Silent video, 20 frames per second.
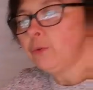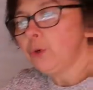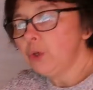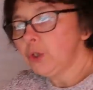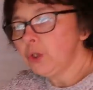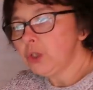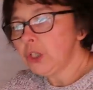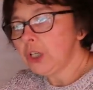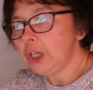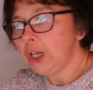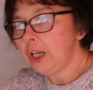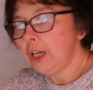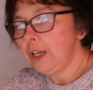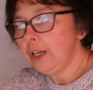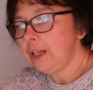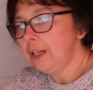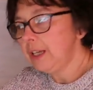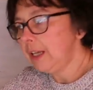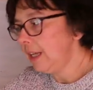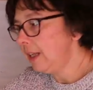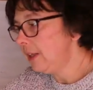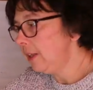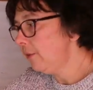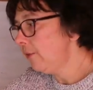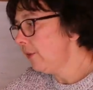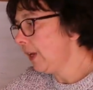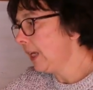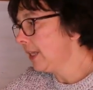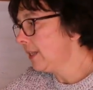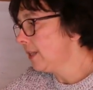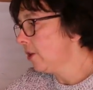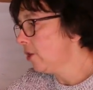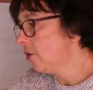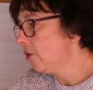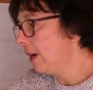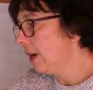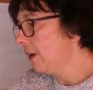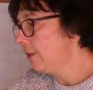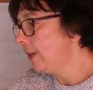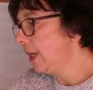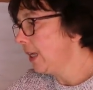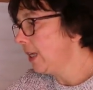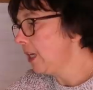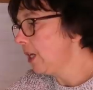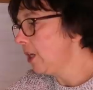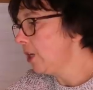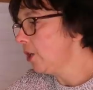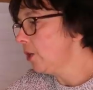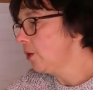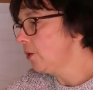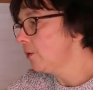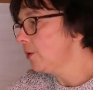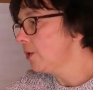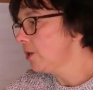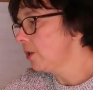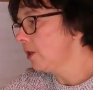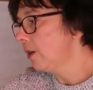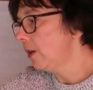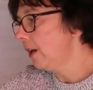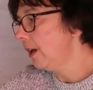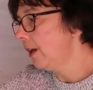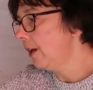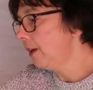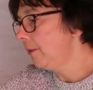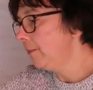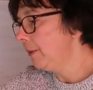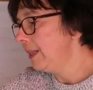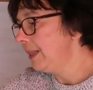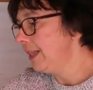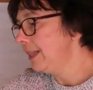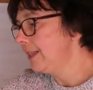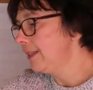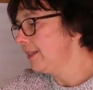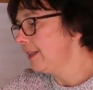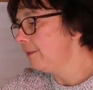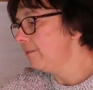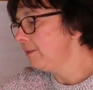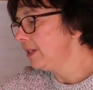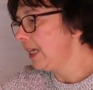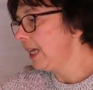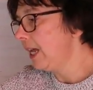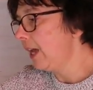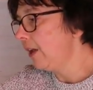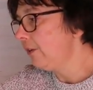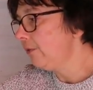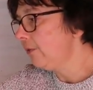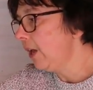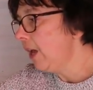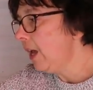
water in the fix and grout that you use, um, and this is MDF.